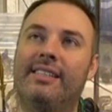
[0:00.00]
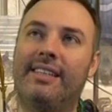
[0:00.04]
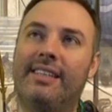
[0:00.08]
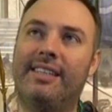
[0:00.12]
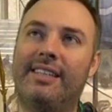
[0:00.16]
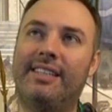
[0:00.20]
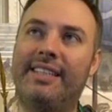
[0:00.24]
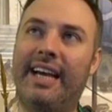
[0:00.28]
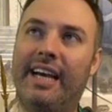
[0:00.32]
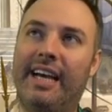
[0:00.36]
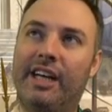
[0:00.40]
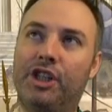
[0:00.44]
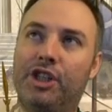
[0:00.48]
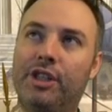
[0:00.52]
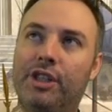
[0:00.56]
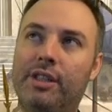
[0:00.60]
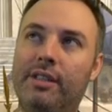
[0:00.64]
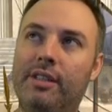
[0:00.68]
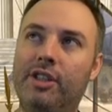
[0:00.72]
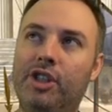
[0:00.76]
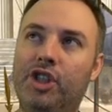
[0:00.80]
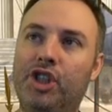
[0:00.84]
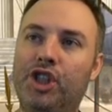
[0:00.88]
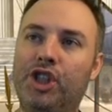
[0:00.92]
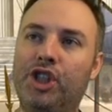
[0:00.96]

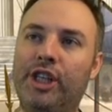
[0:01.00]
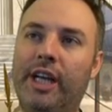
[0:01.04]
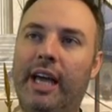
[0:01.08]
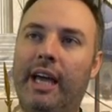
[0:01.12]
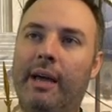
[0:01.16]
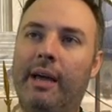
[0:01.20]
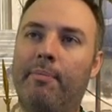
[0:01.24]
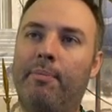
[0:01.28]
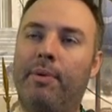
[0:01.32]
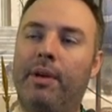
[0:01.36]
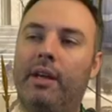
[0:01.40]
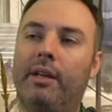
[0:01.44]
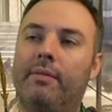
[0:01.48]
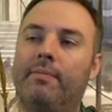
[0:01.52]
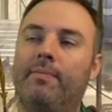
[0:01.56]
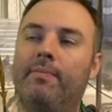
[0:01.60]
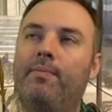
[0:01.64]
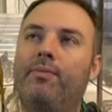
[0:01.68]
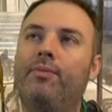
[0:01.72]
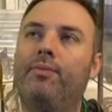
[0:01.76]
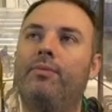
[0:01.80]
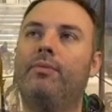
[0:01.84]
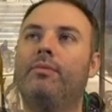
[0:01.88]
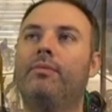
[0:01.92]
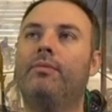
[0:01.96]
Seteshan
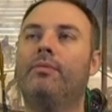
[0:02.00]
Champion.